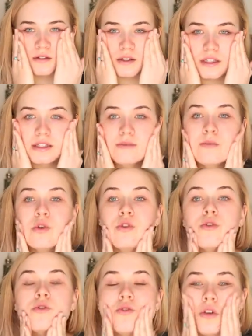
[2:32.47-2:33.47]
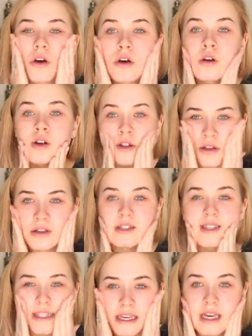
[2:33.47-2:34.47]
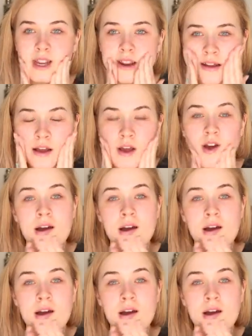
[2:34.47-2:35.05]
smooth on your skin,